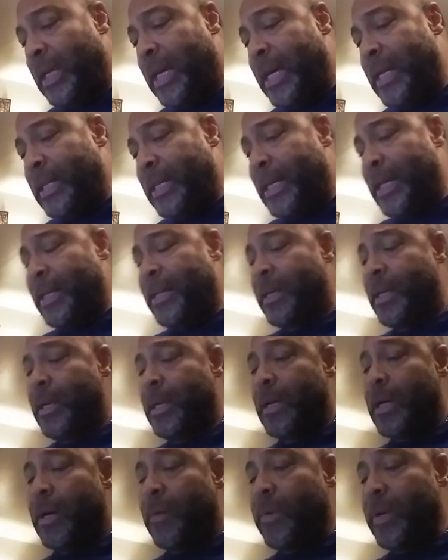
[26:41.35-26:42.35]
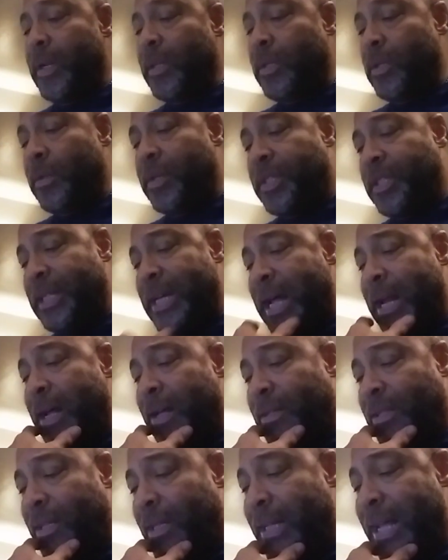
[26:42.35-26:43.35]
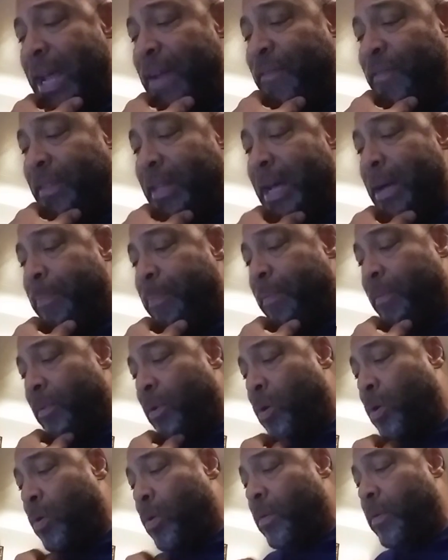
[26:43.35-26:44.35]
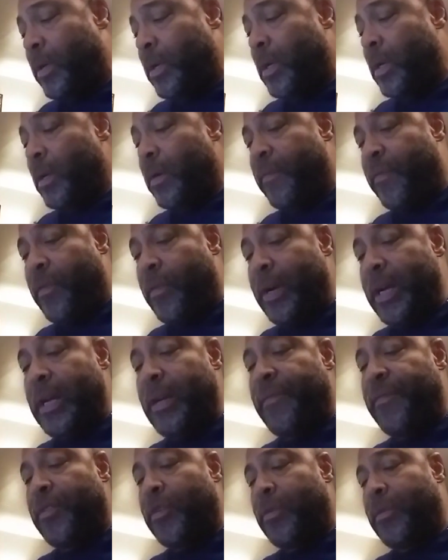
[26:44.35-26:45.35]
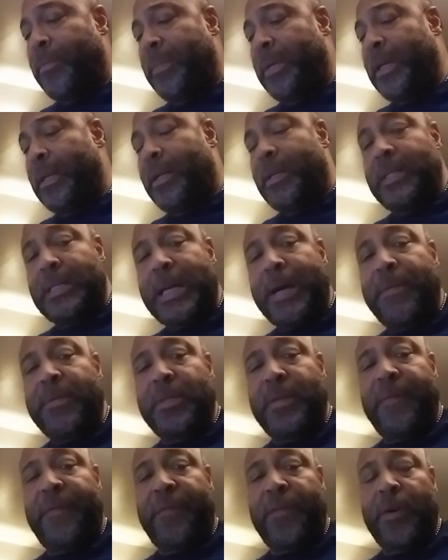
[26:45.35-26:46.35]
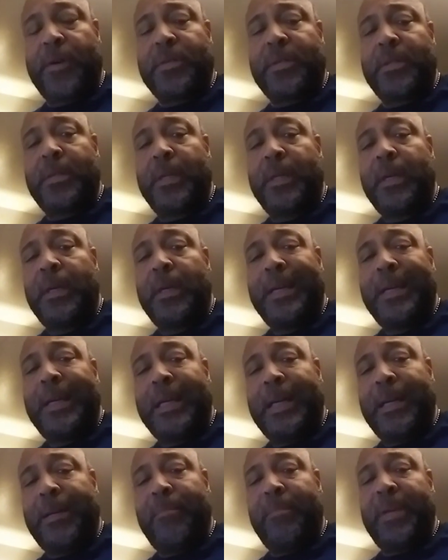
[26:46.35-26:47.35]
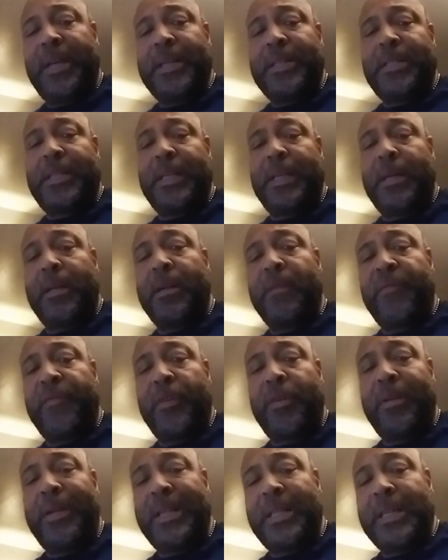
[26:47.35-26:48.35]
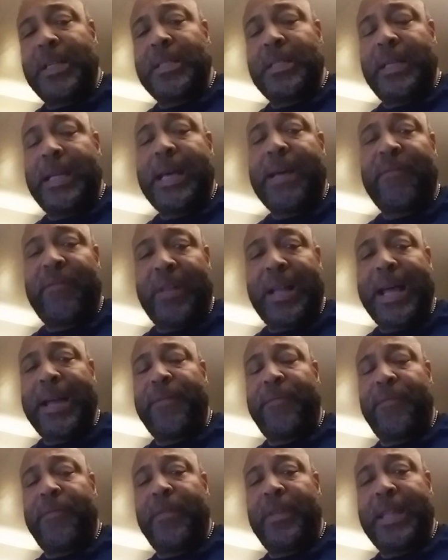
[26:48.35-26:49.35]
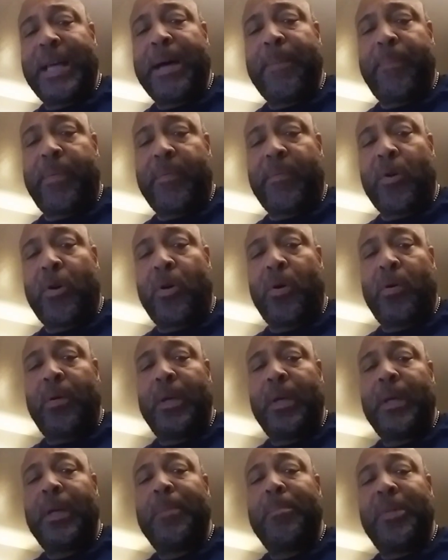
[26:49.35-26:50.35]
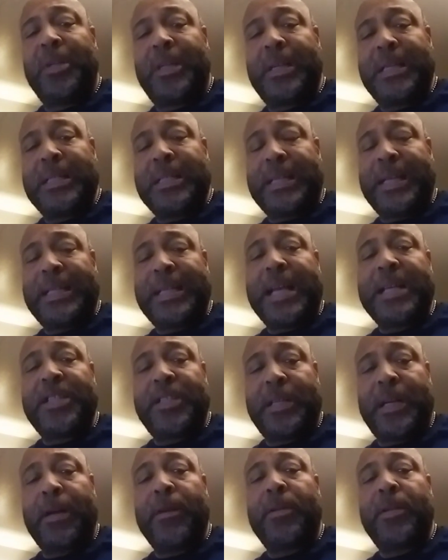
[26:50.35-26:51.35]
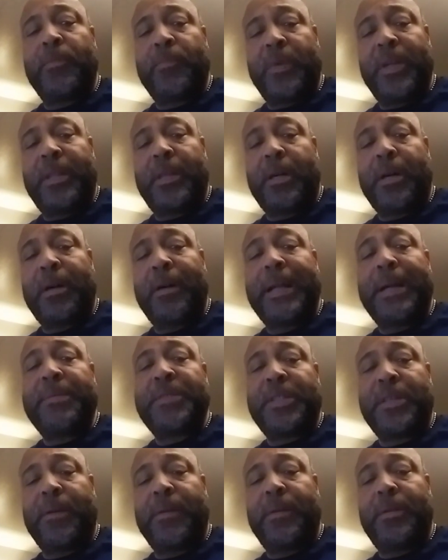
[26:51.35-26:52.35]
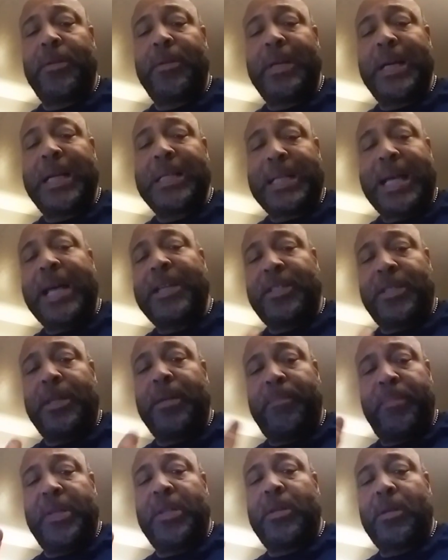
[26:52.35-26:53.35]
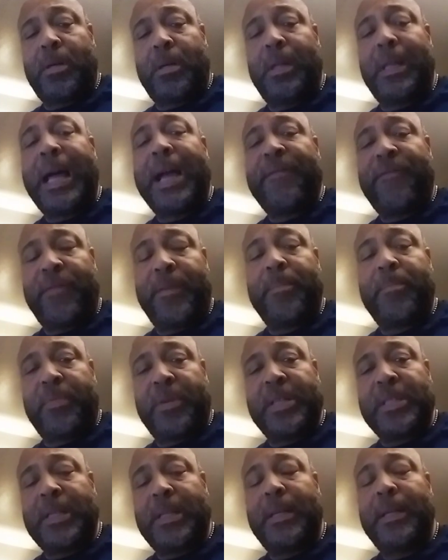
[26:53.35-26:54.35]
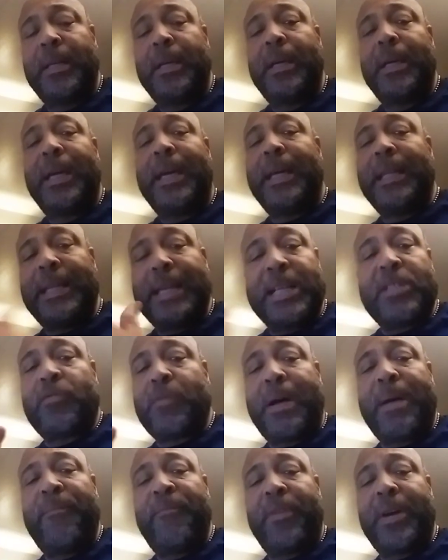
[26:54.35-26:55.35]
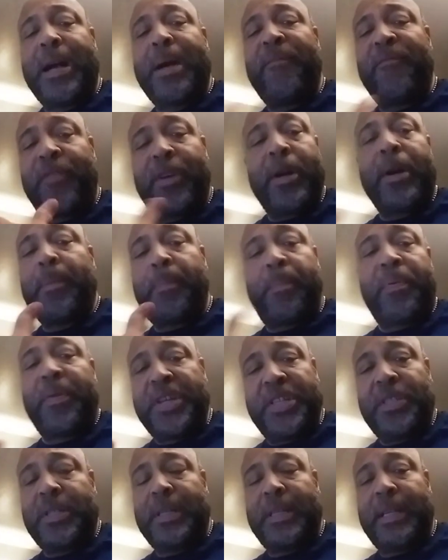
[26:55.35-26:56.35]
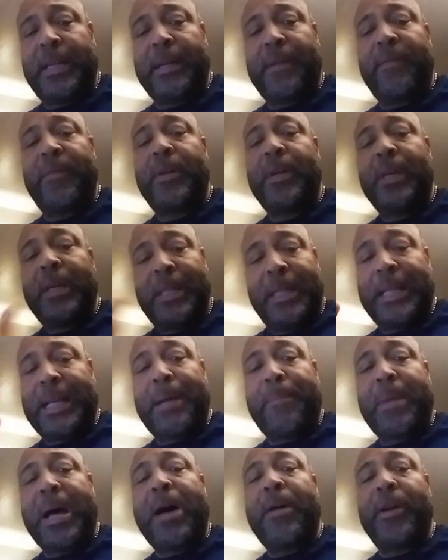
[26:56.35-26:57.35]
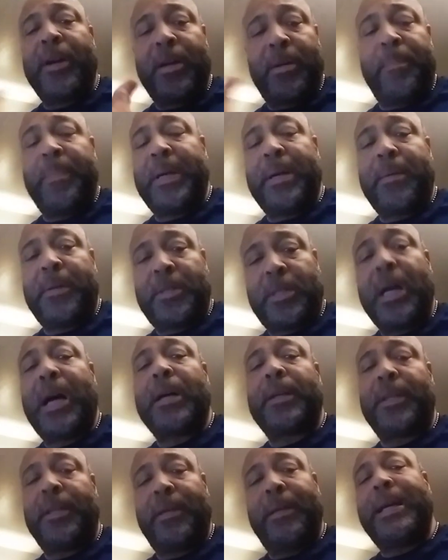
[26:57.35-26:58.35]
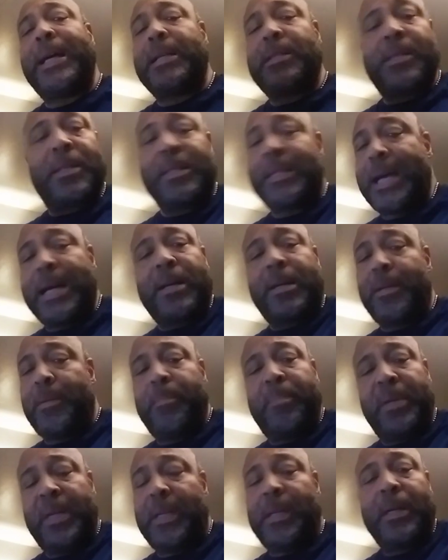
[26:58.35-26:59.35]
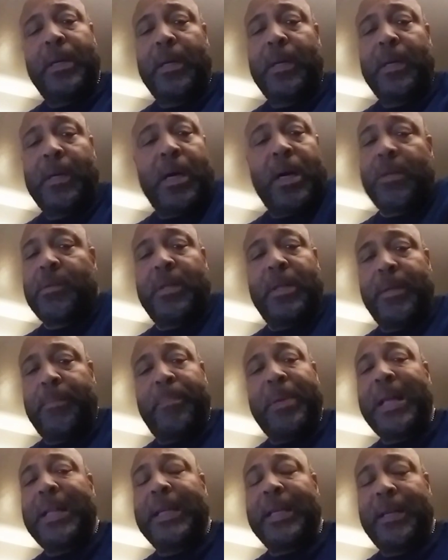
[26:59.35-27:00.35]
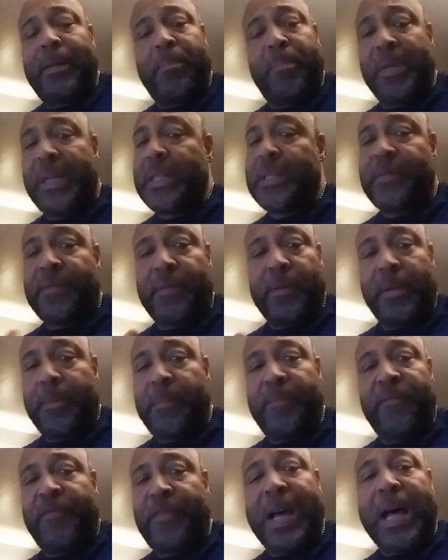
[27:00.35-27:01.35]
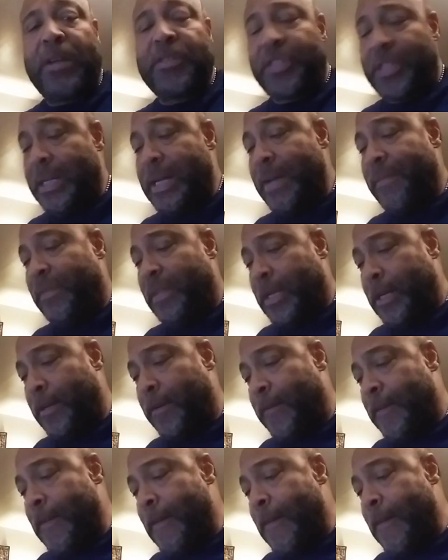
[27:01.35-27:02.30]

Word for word: And then I want to do a shout out to Life Without Parole for interviewing me because I was the first inmate she interviewed that doesn't have life without parole because as I shared it with her and I've shared with you guys, I should be doing life in prison and that's why I'm I'm very appreciative that I'm out here to be able to talk to you guys because I could be under the belly of the beast for the foul shit I've done.